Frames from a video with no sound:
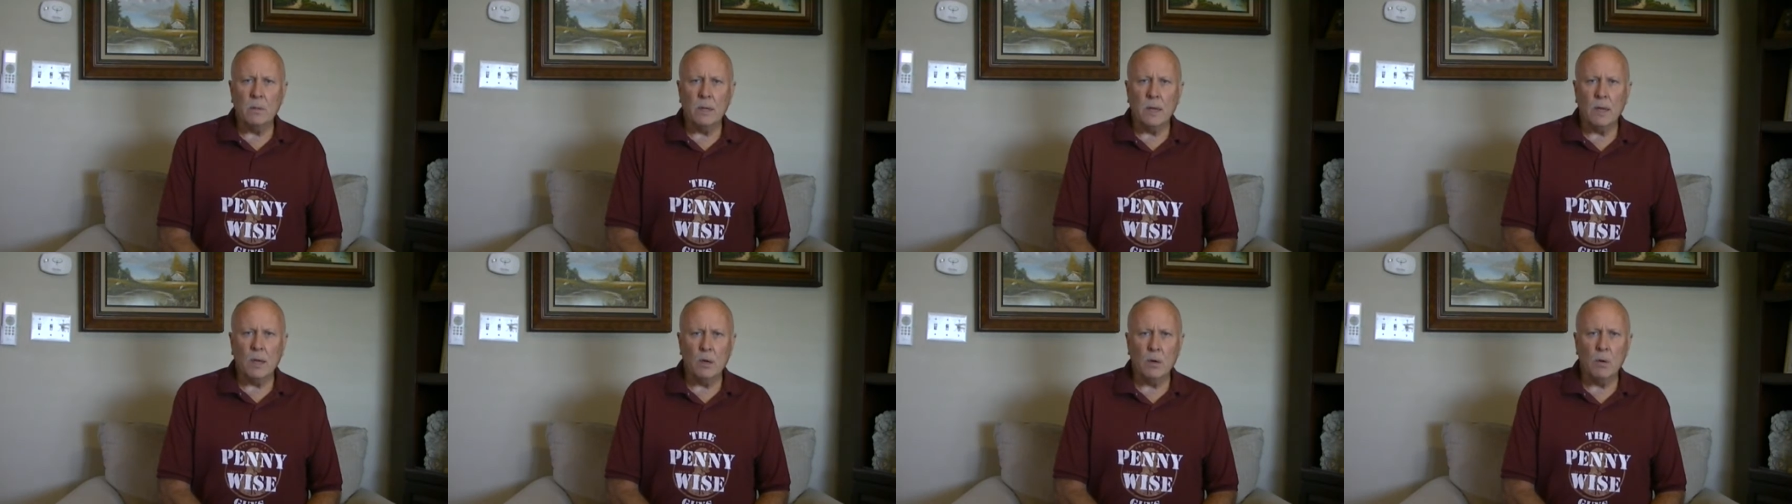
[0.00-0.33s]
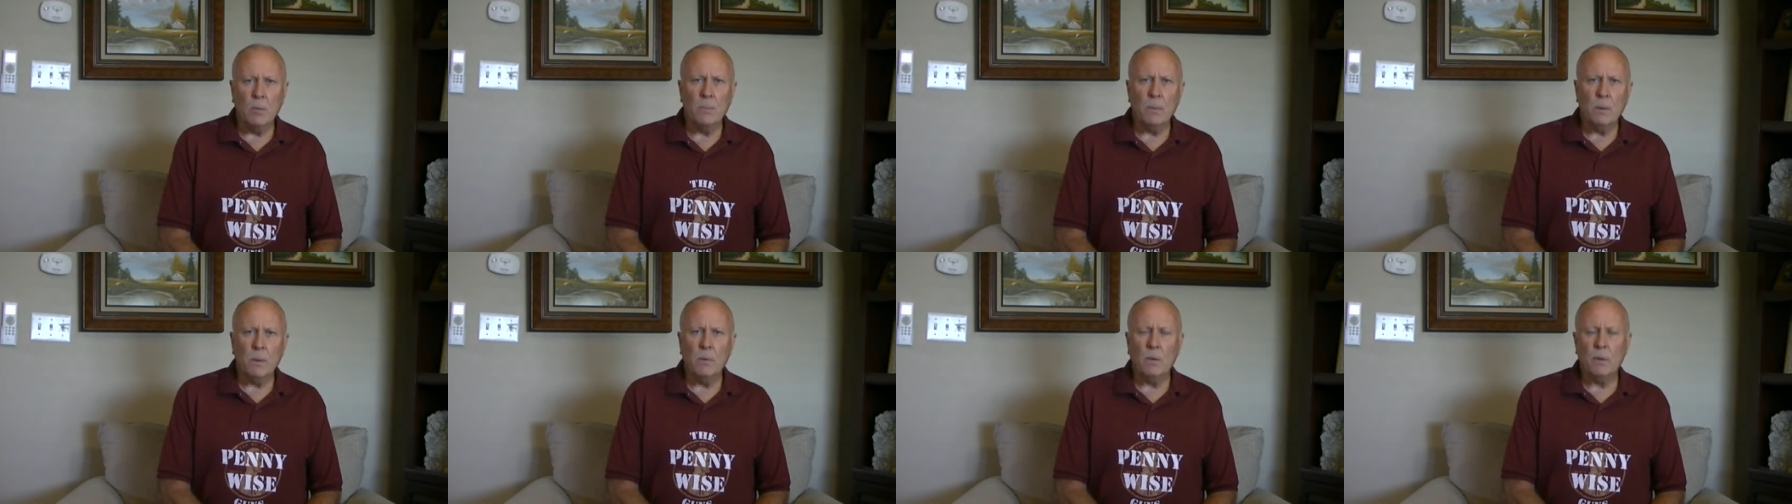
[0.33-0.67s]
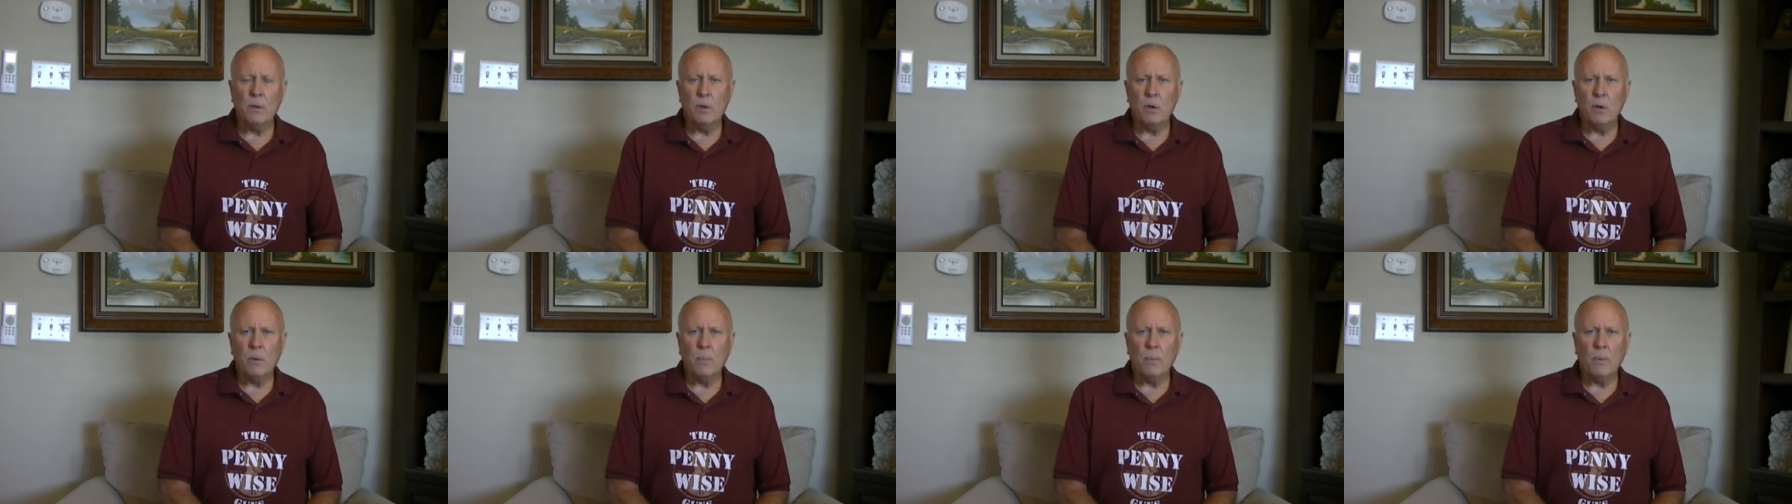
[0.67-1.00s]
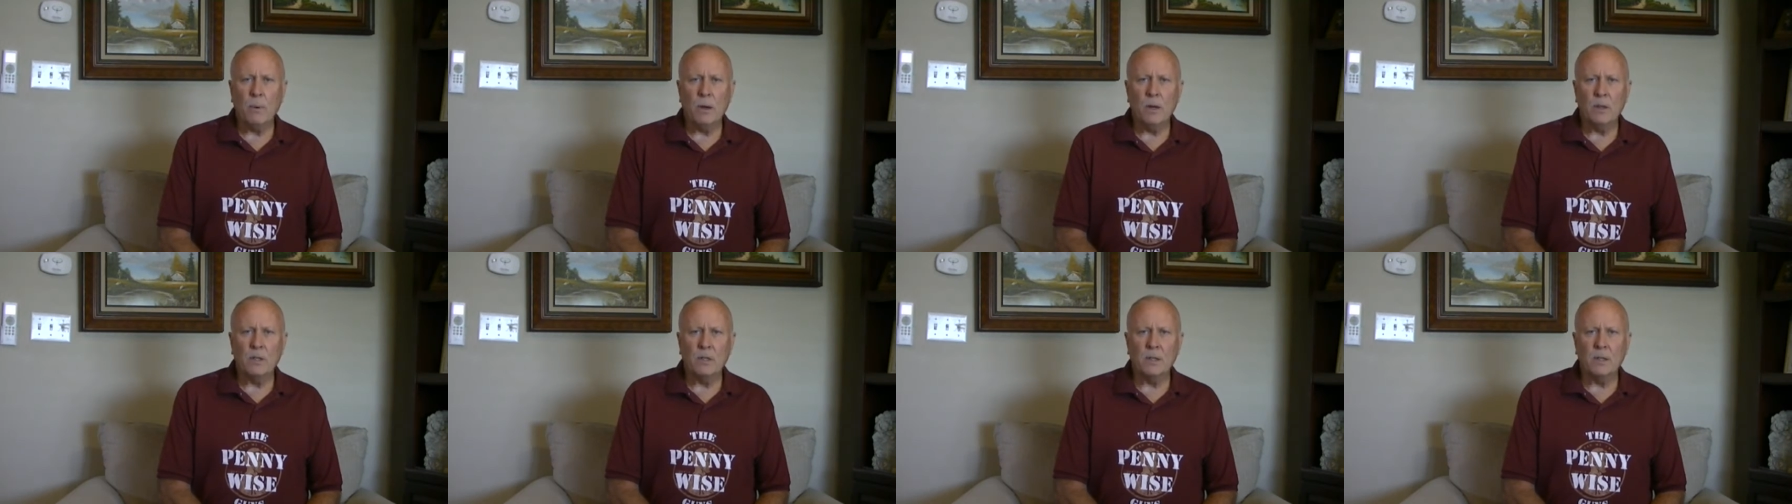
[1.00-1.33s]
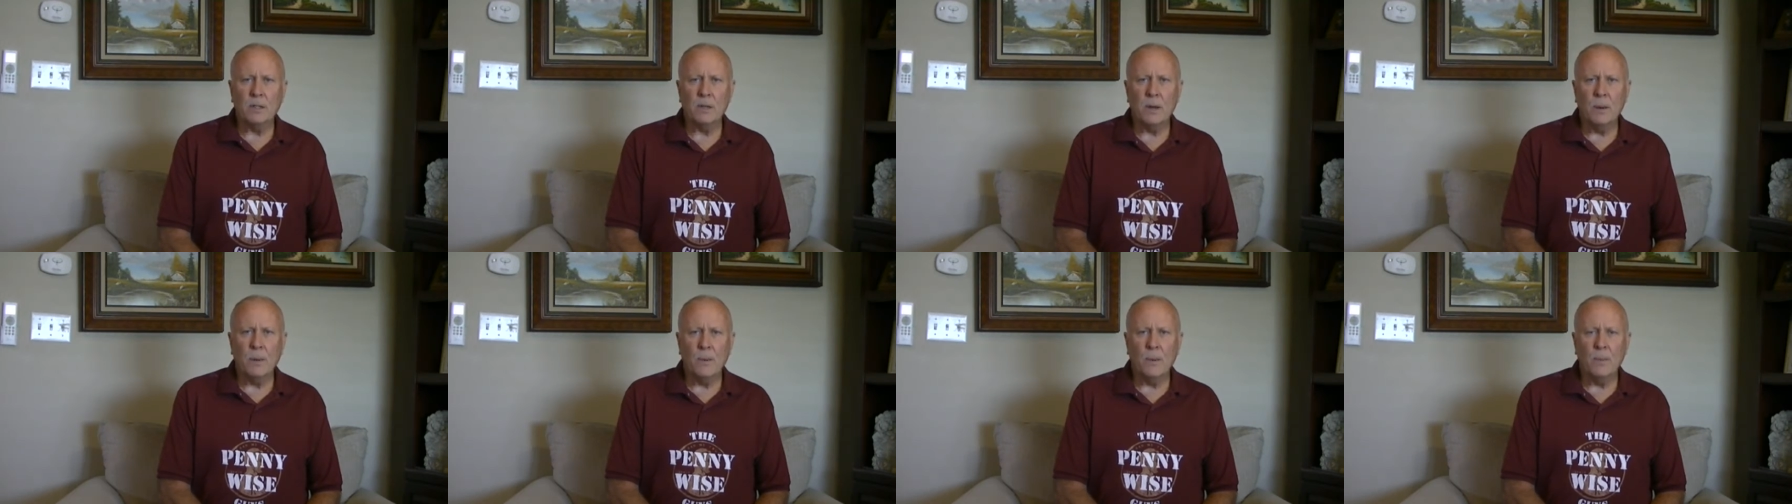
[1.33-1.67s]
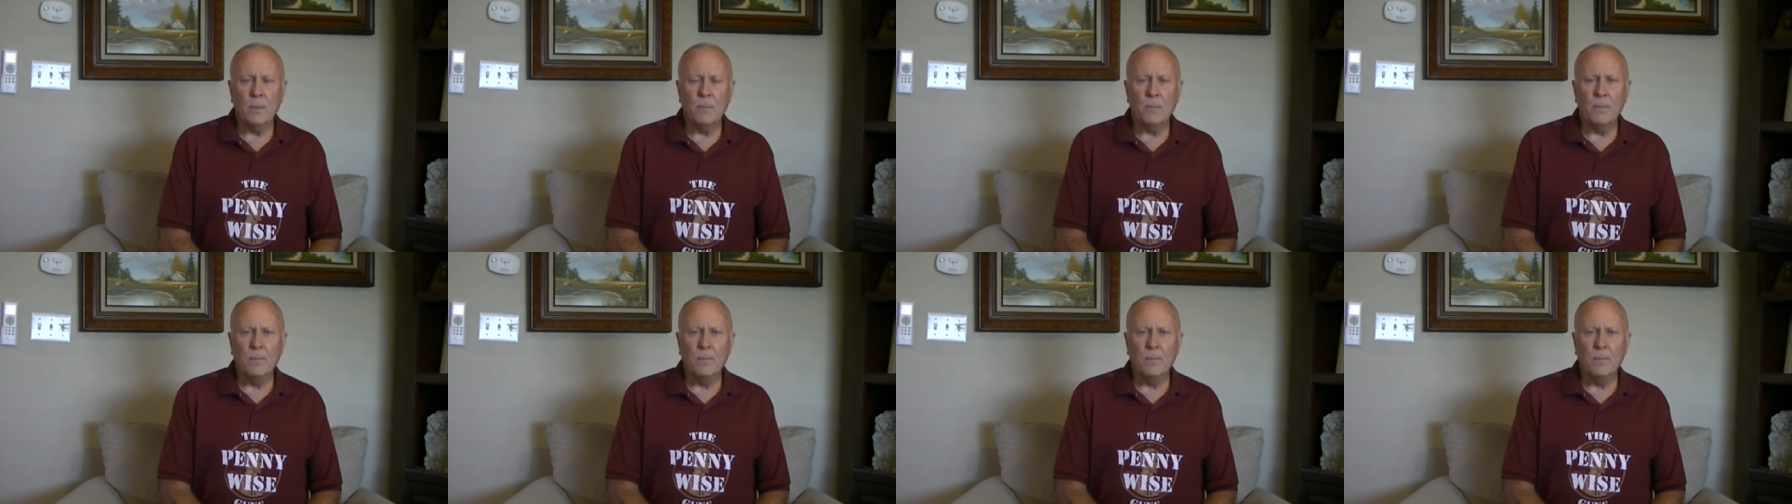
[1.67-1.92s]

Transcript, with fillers: to help you with your projects at home.